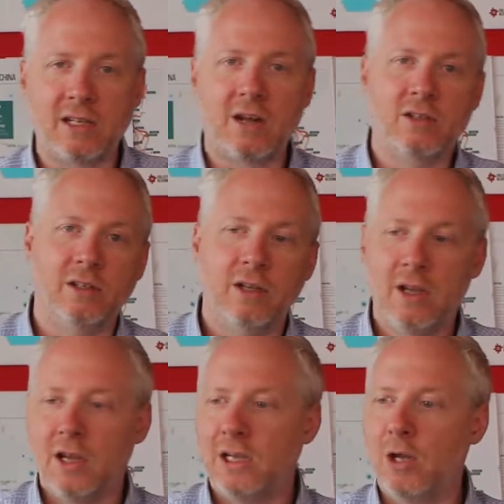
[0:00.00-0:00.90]
down to
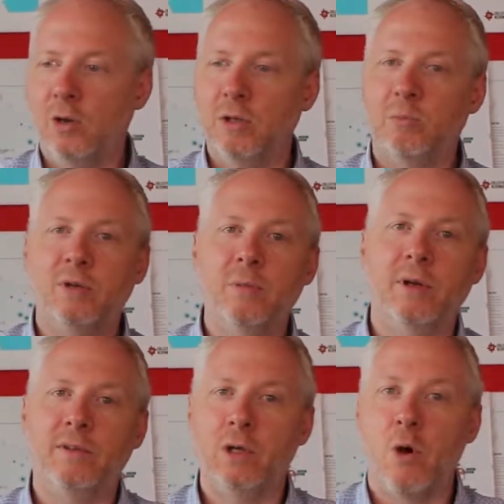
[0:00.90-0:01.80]
the improvement
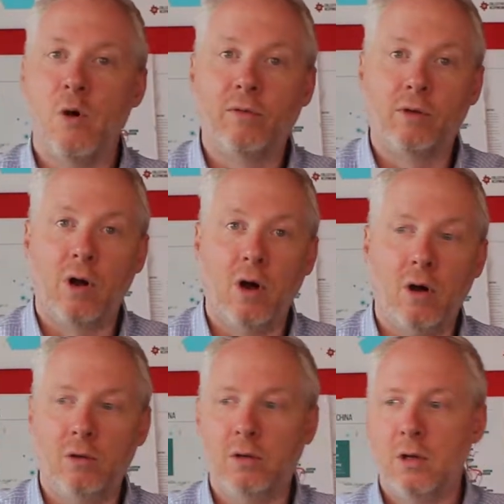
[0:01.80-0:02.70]
of the
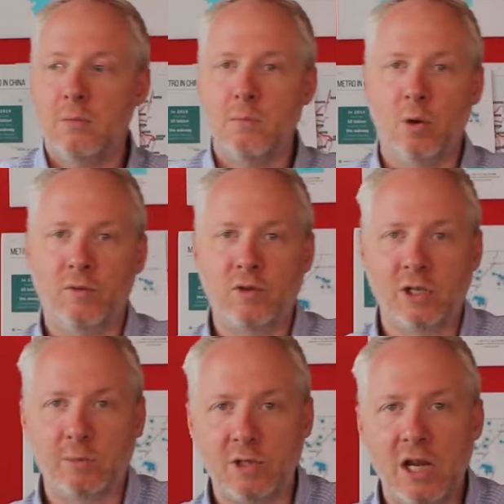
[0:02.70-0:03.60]
overall mode of
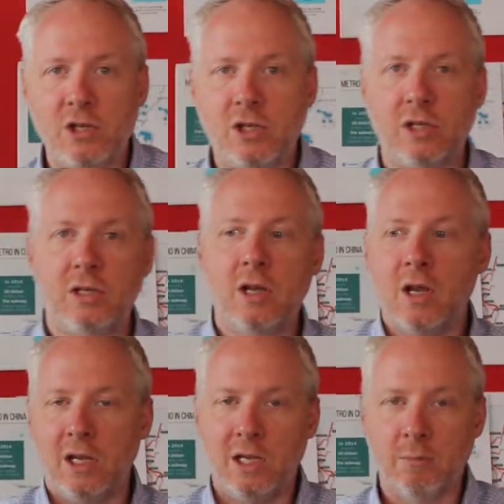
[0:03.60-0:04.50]
transportation,
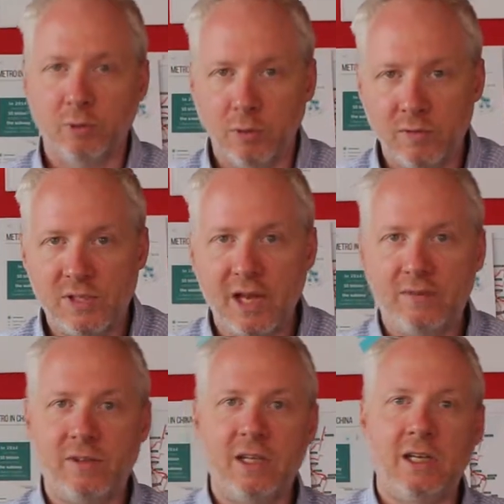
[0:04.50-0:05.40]
improved
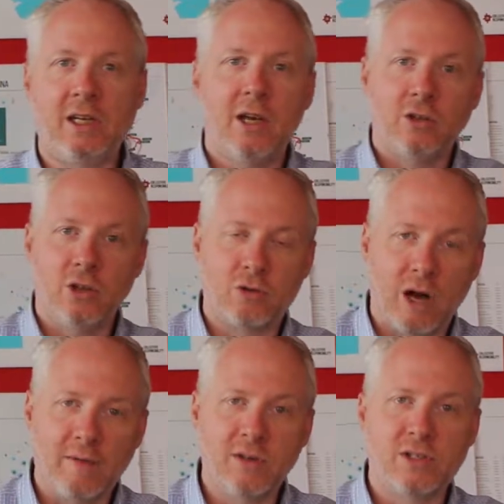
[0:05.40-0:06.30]
safety, the
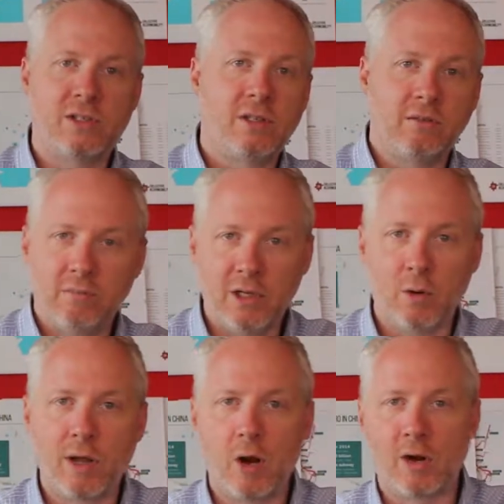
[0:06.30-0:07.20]
drivers
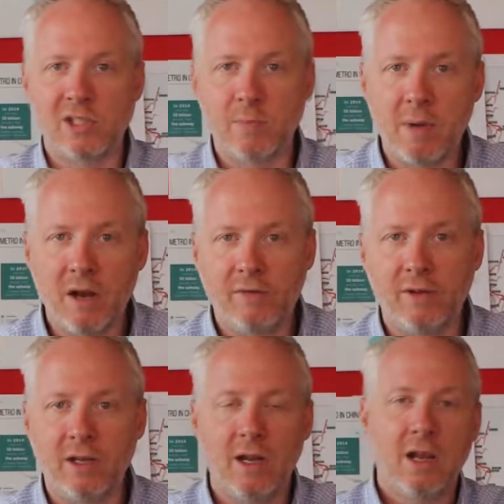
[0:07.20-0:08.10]
got all kinds of
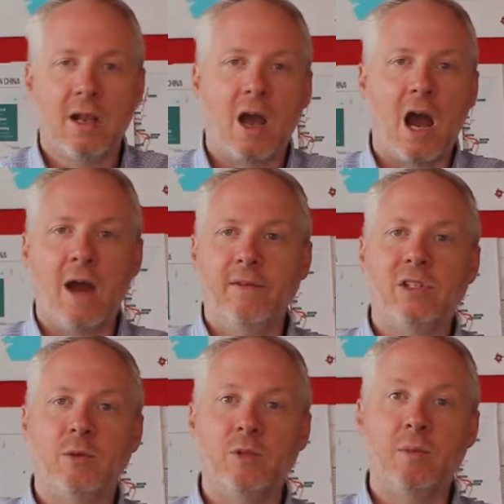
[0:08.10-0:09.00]
benefit.
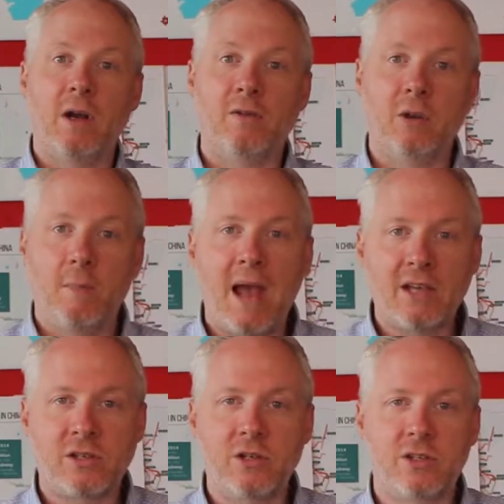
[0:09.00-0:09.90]
Obviously it was better for the
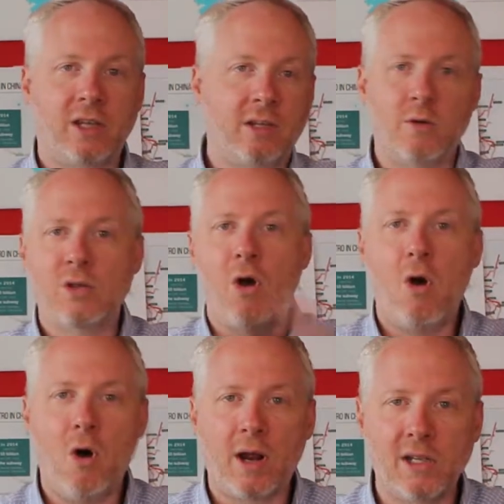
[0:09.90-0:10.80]
passengers. There was
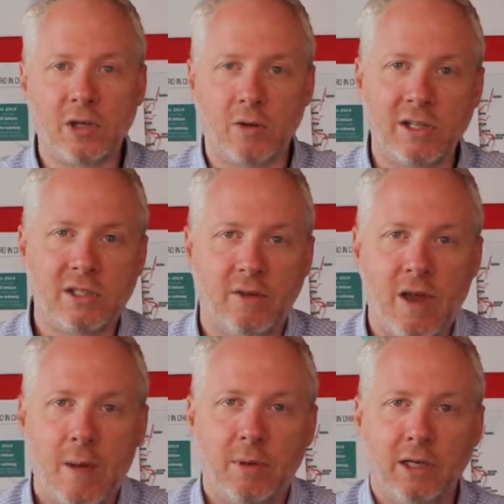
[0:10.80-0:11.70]
all kinds of great stuff
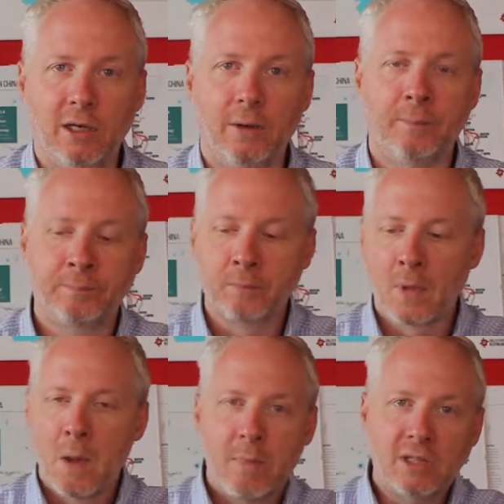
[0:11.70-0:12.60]
happening here.
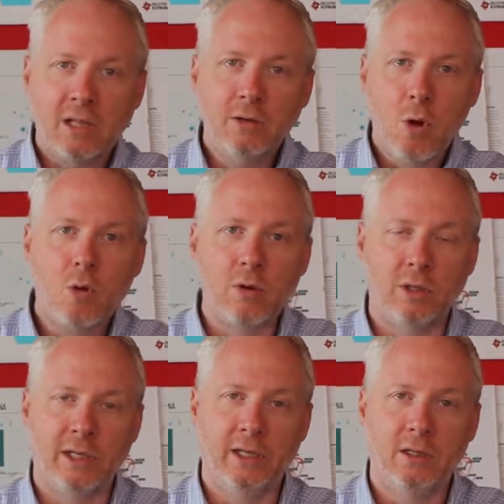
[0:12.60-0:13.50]
But then
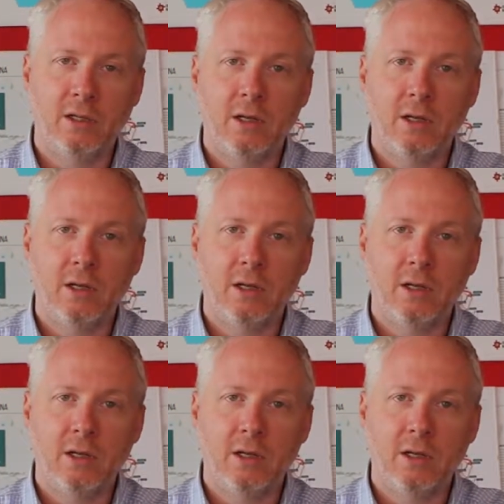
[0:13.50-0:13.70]
locally,